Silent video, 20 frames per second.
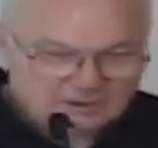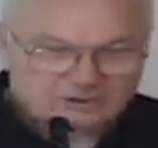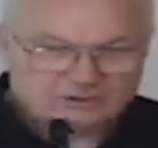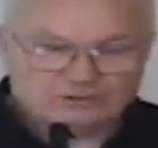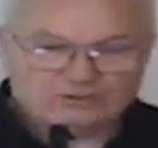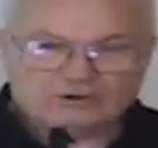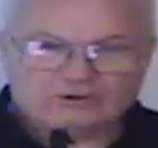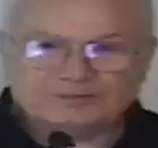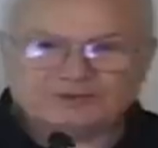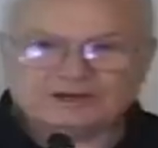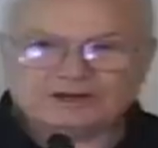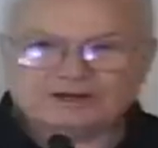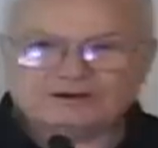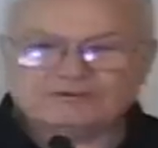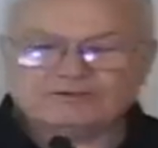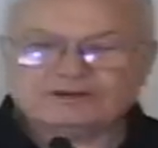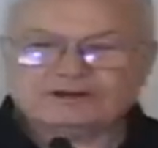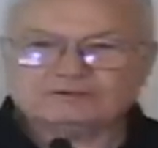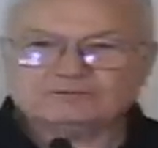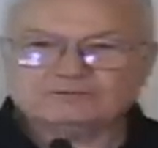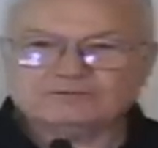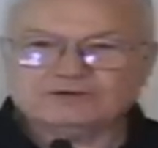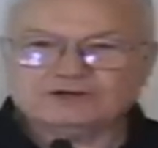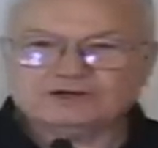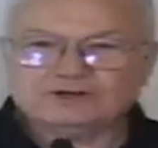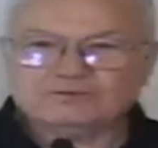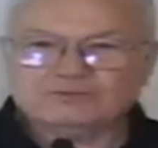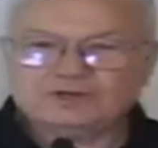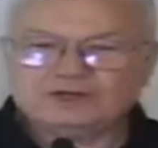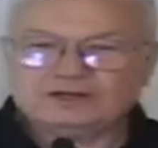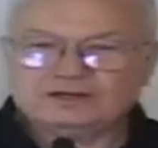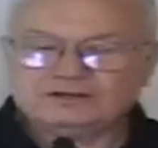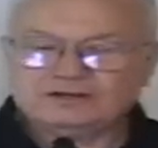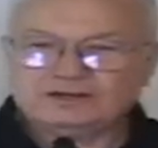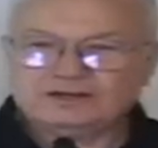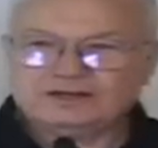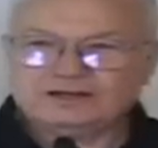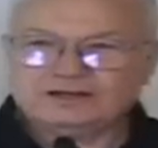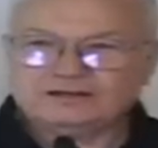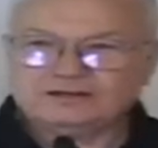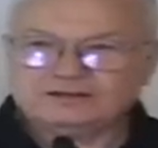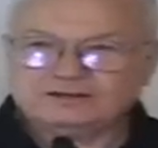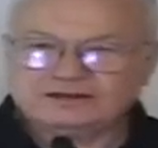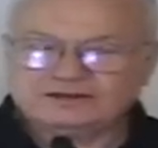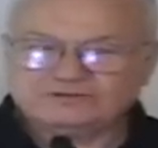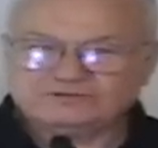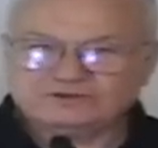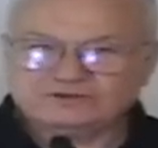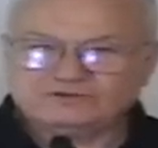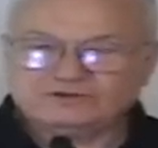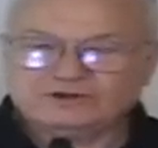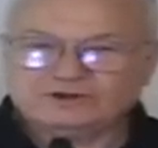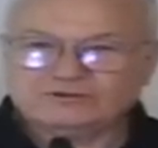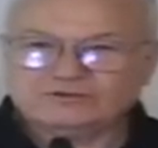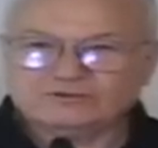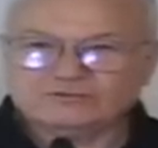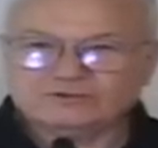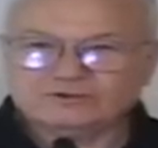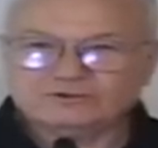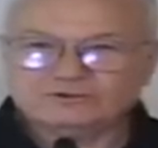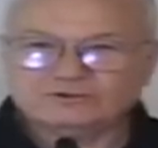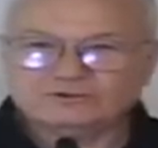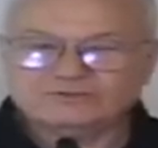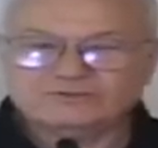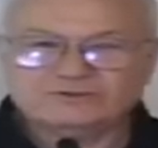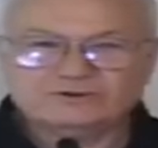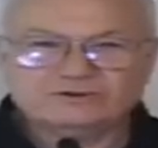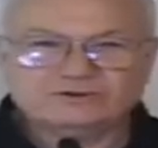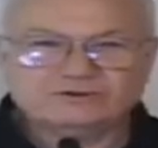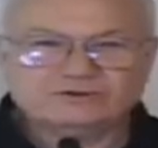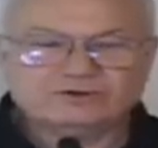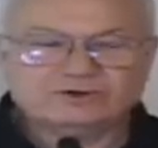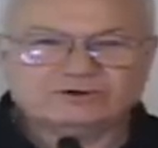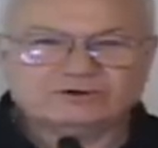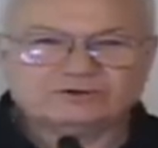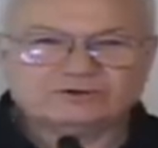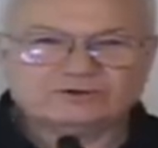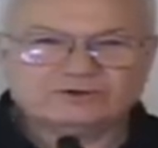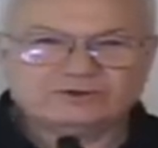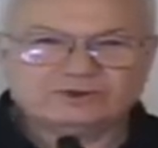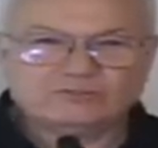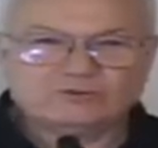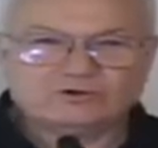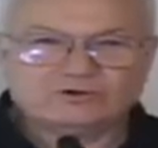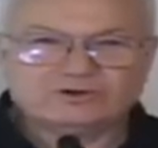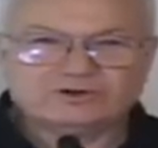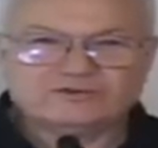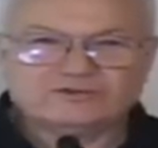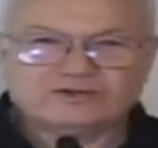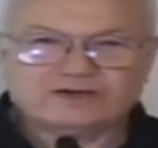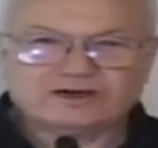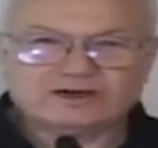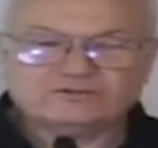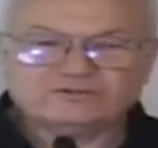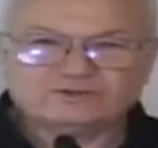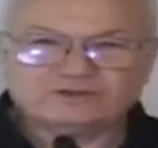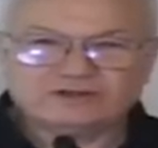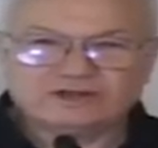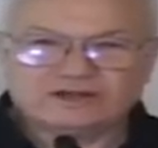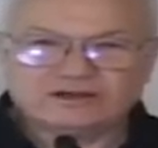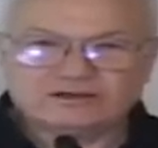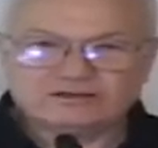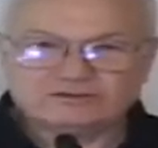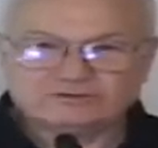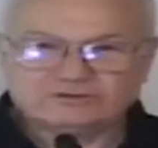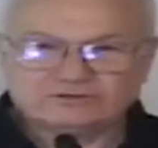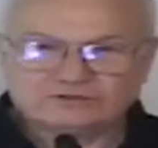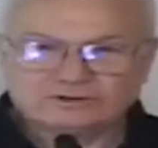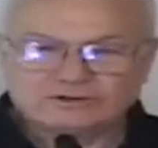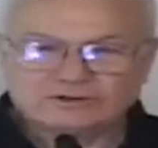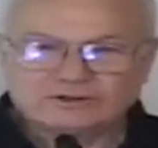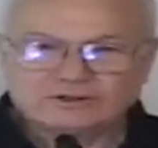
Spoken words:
Normally, I recommend that as a general rule, if you don't do any more than 1,000 gallons